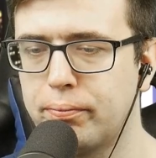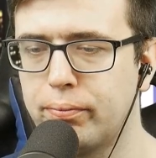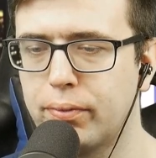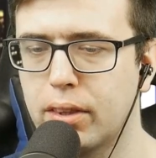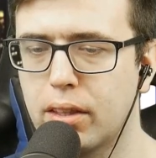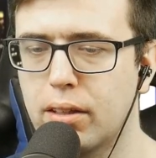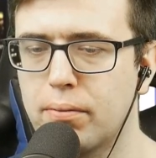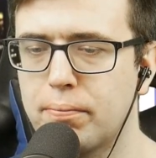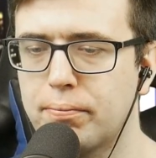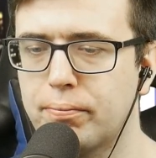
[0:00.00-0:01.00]

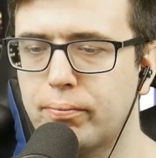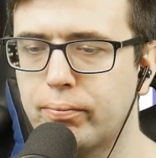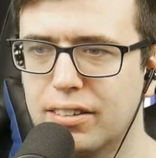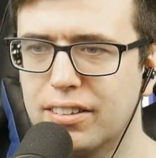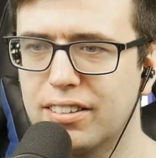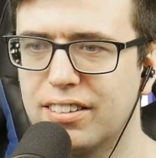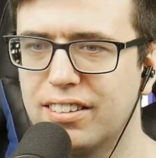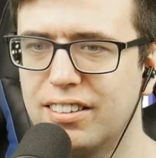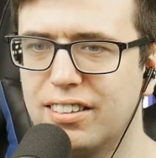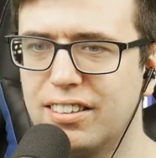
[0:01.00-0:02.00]

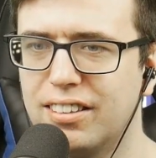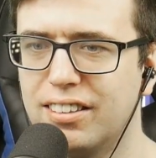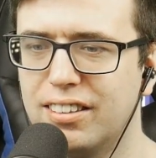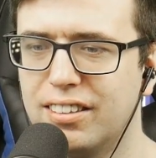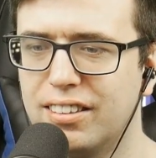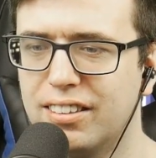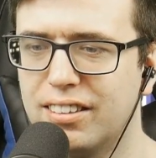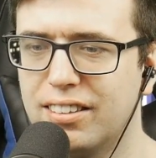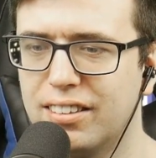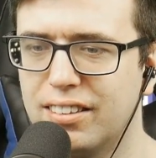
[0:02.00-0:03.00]

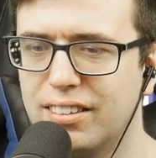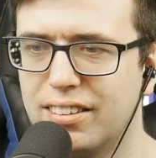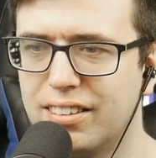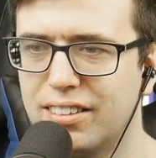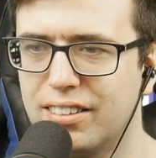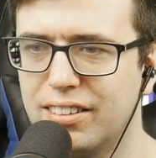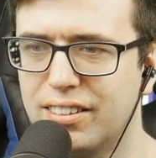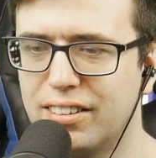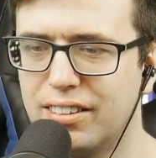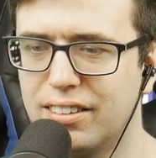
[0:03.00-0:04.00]

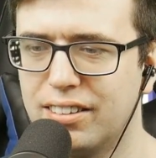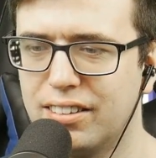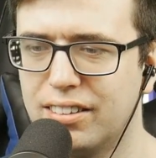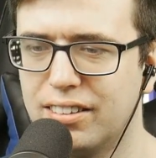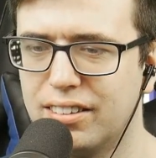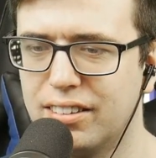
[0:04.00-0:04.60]
Nothing is said.